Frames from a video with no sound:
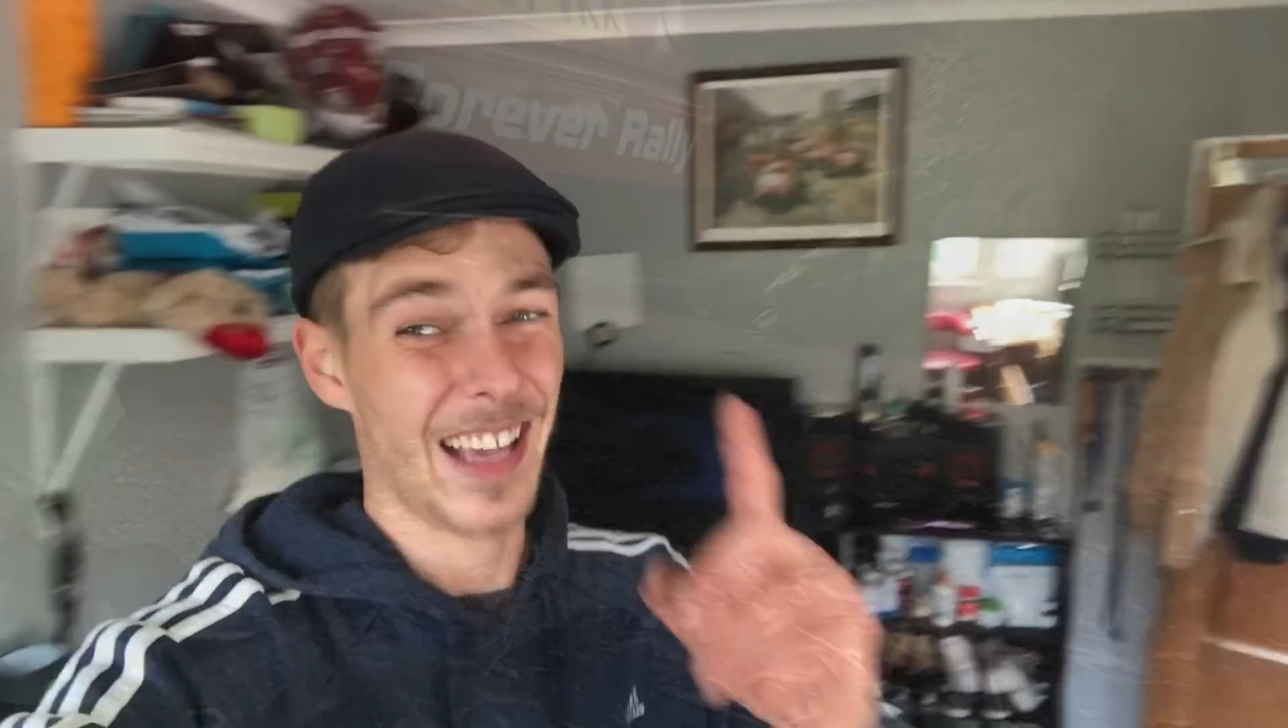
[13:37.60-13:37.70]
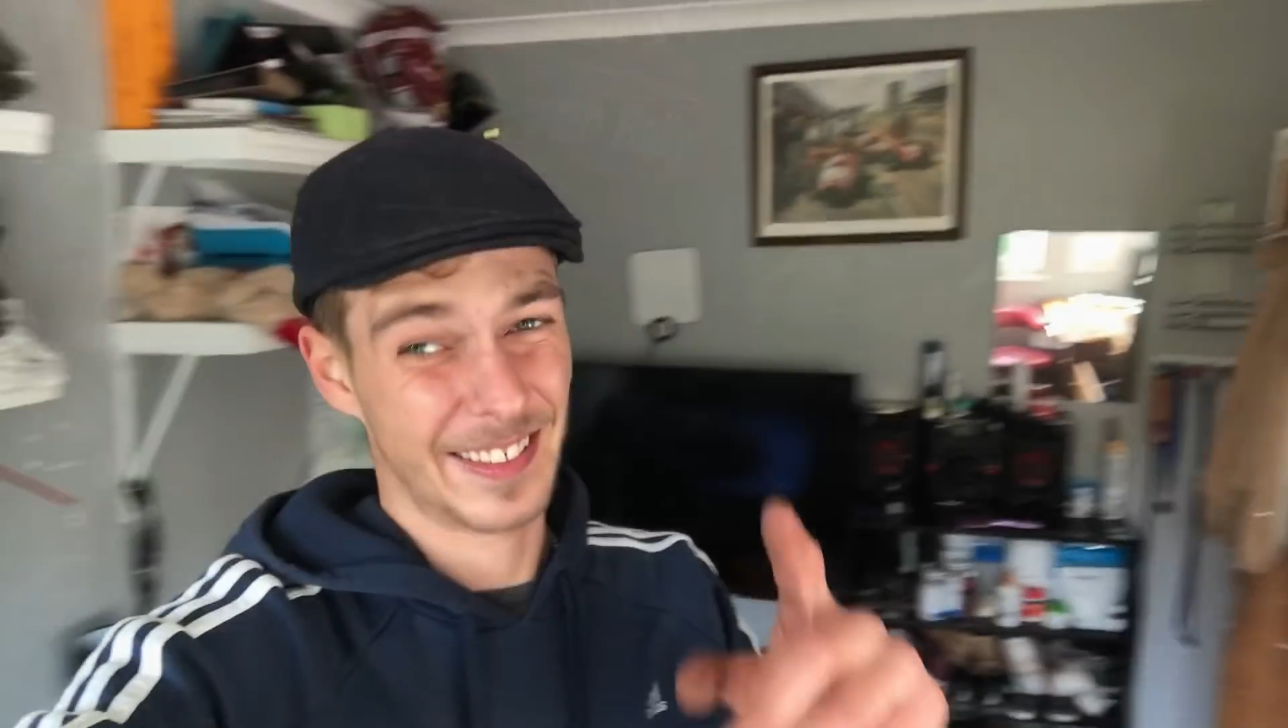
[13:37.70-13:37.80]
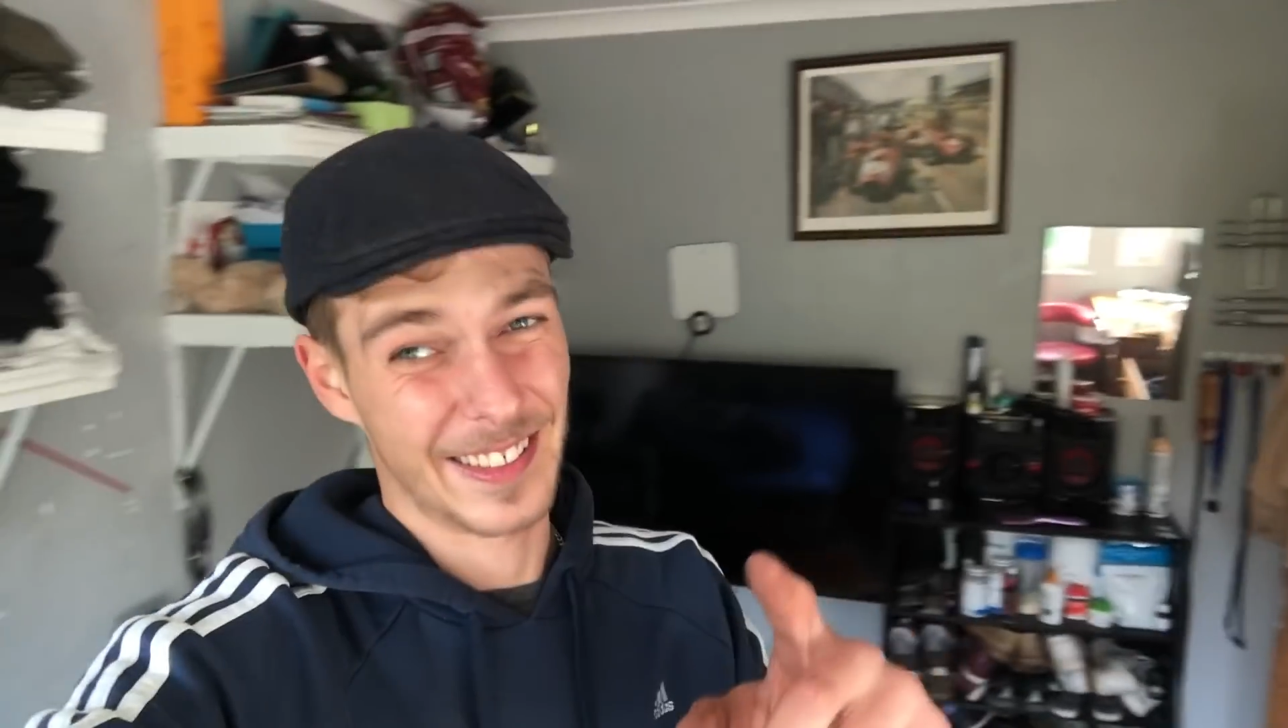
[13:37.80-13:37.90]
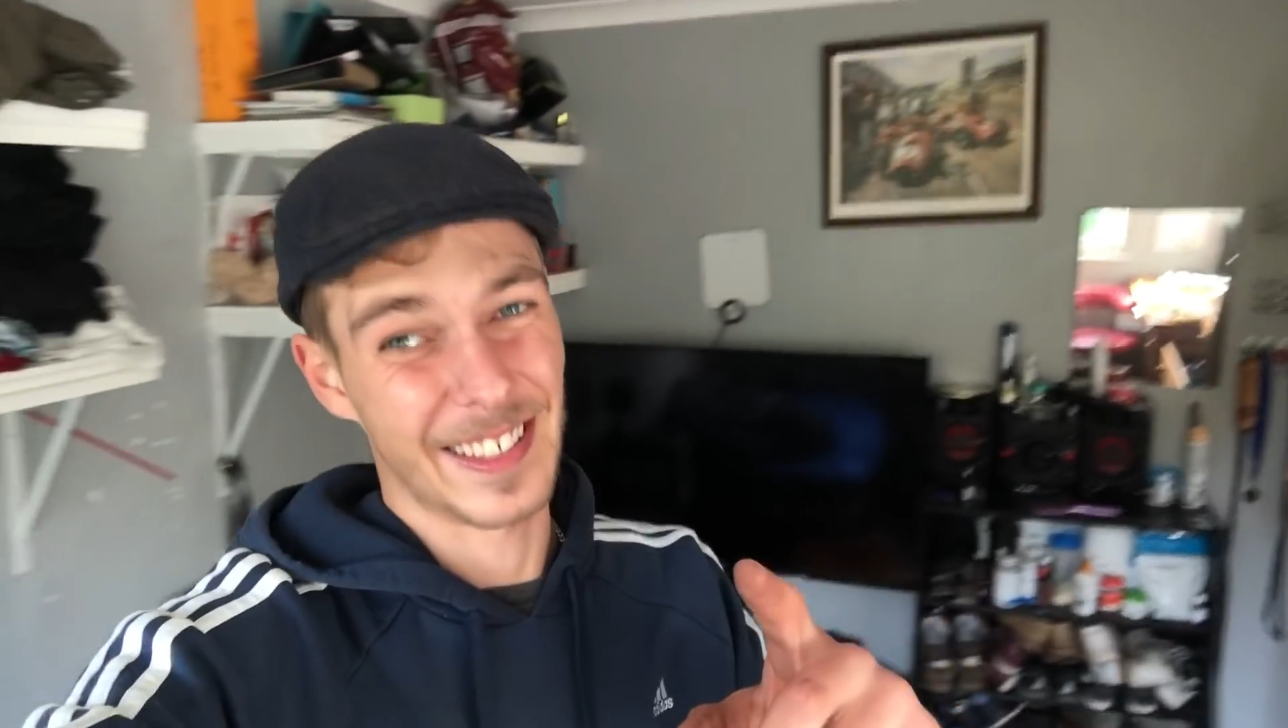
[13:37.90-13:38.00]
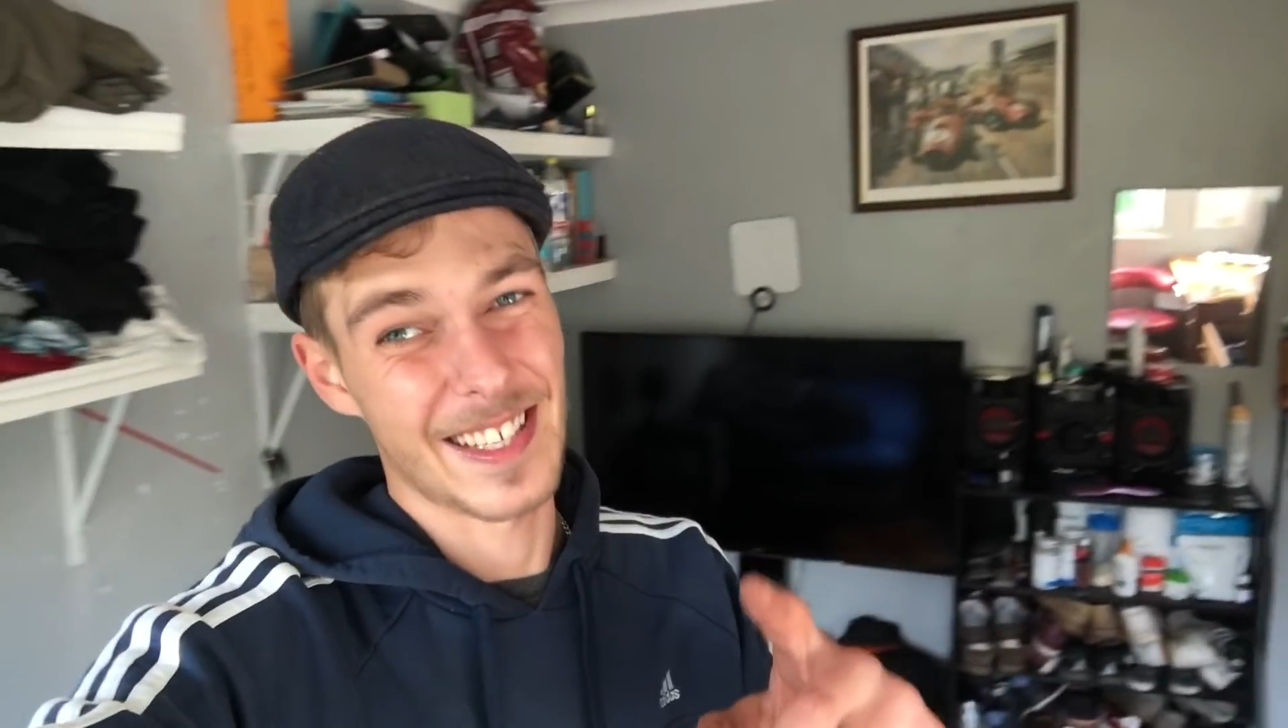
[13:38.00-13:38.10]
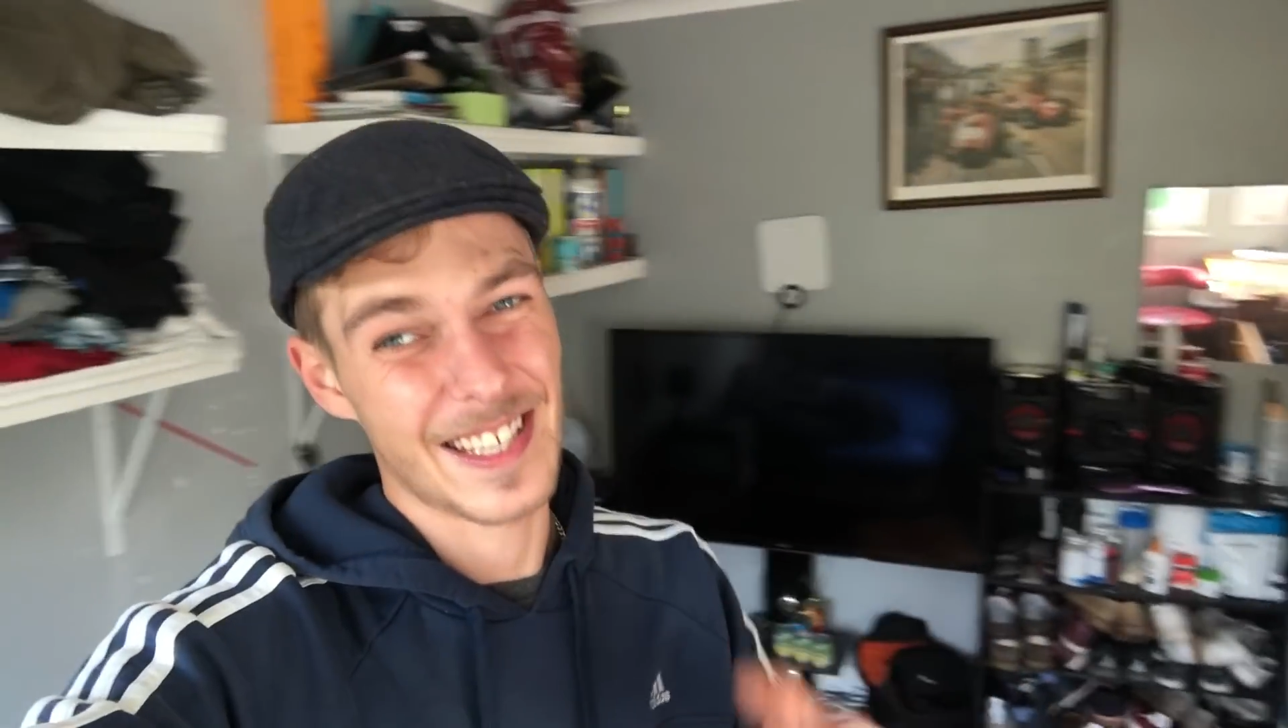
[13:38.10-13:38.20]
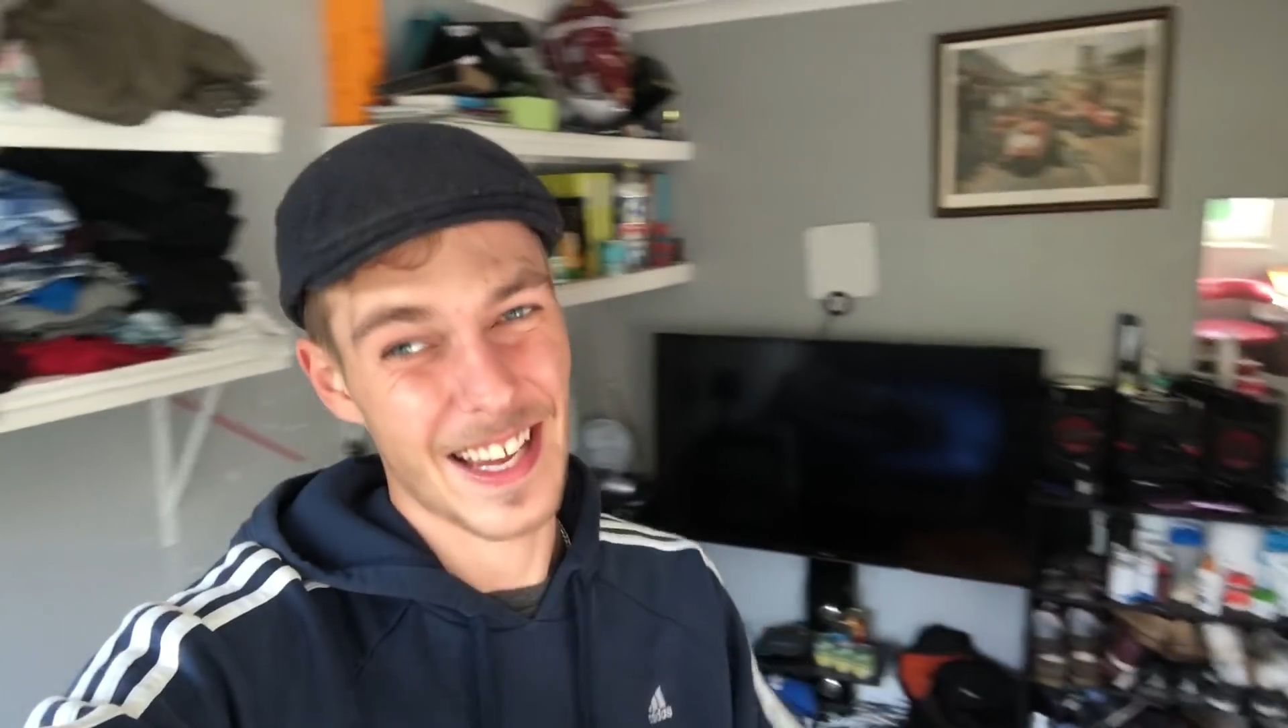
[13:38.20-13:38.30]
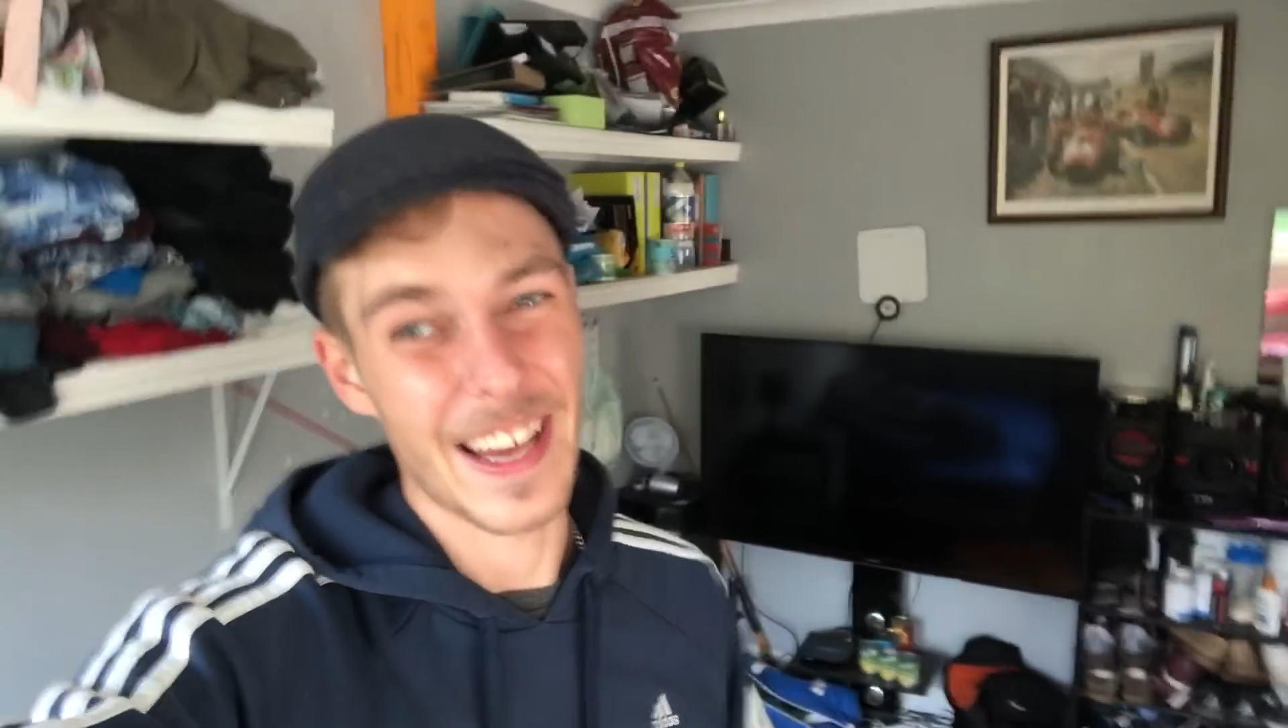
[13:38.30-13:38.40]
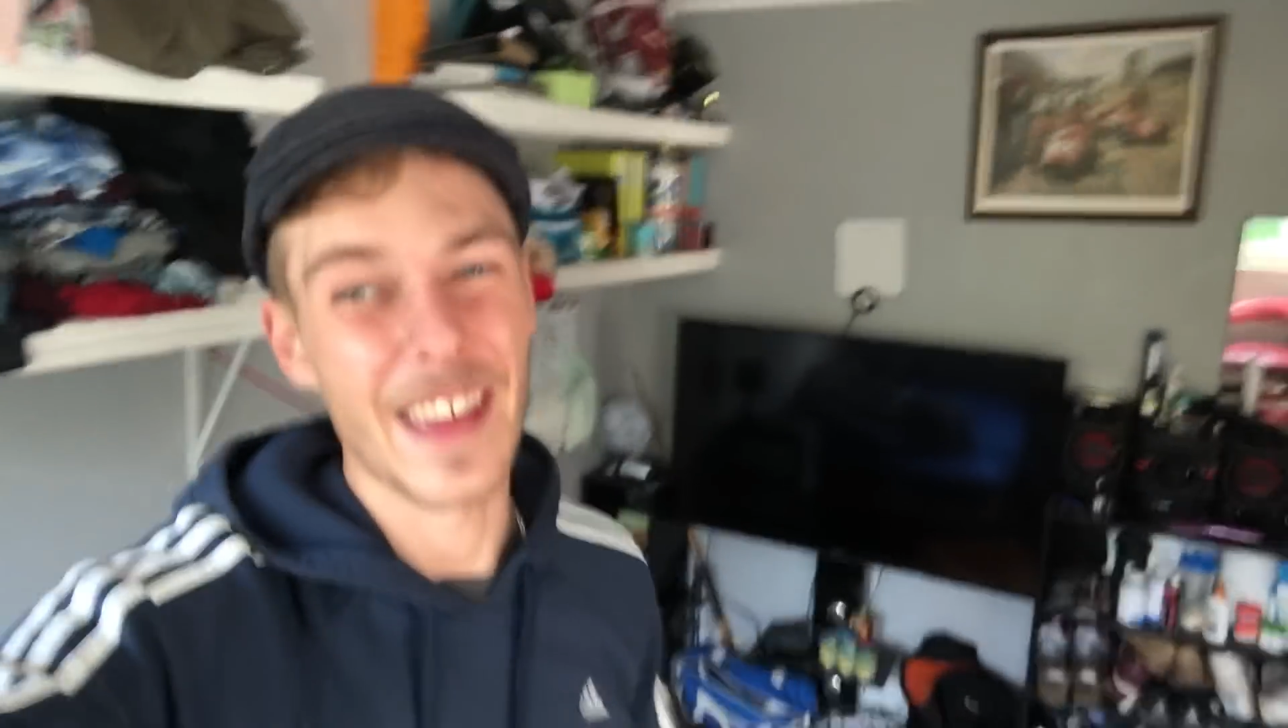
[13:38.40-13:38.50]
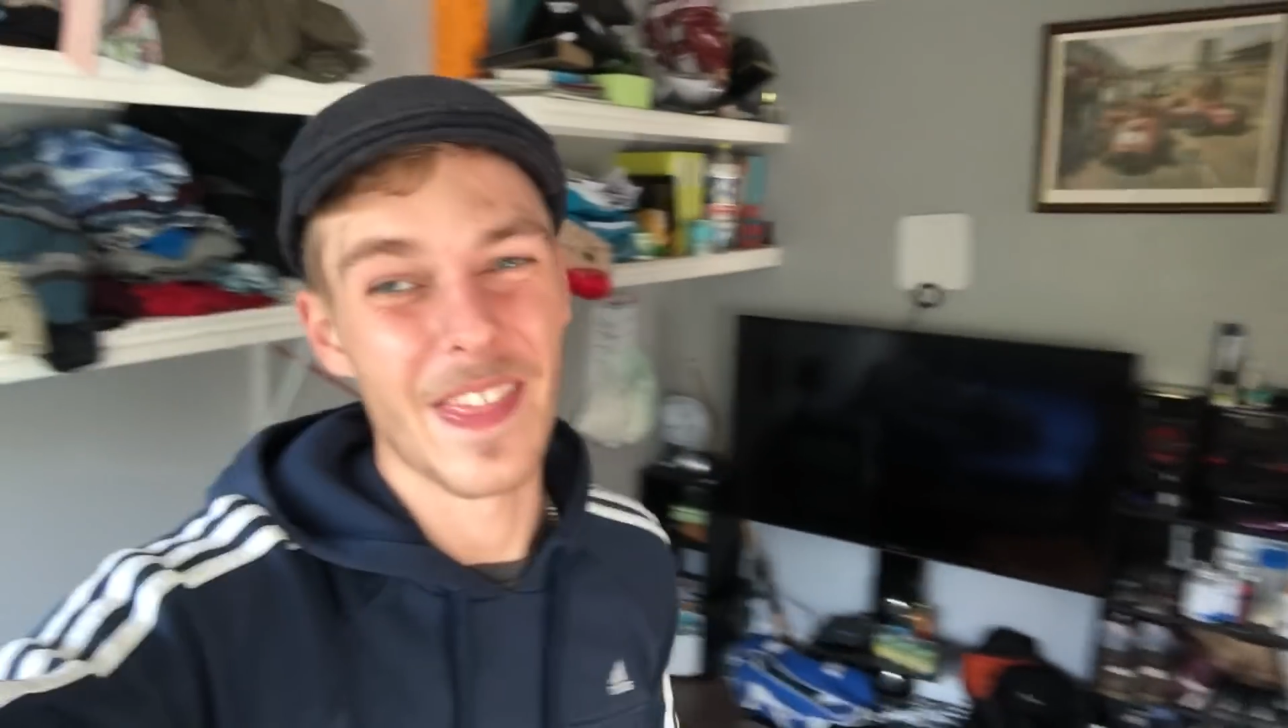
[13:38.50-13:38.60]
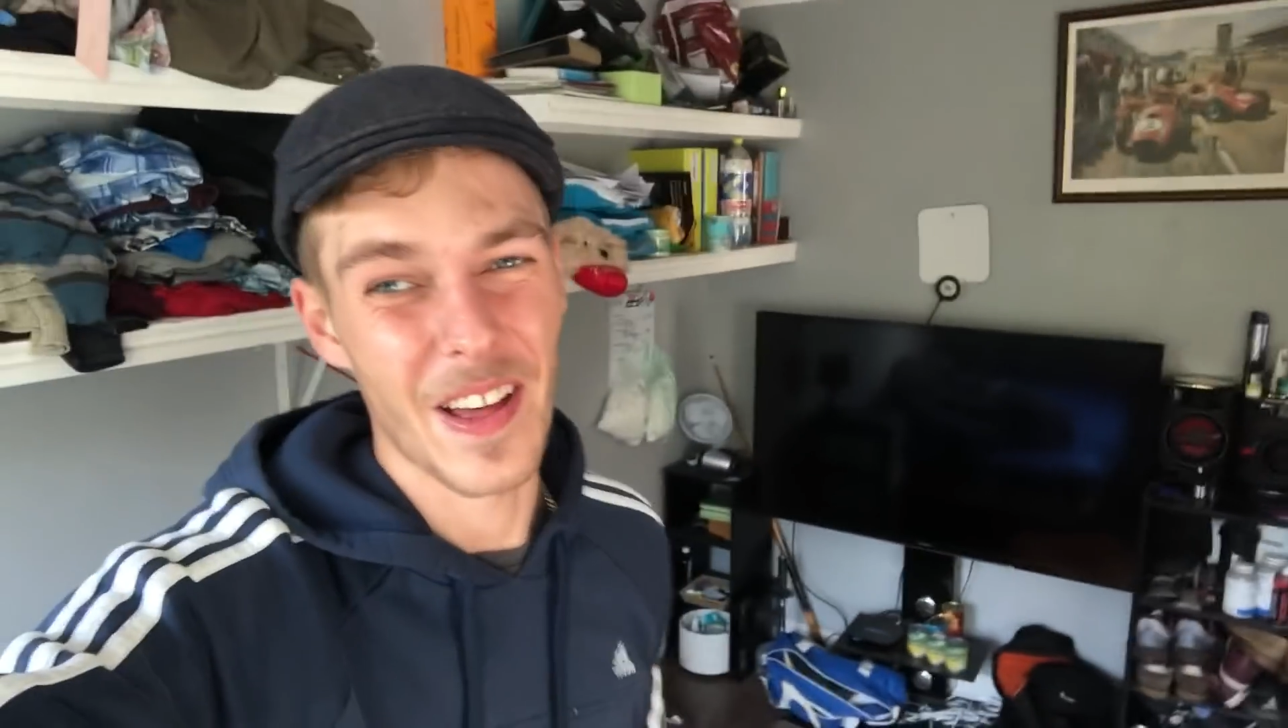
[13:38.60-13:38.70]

As you could see in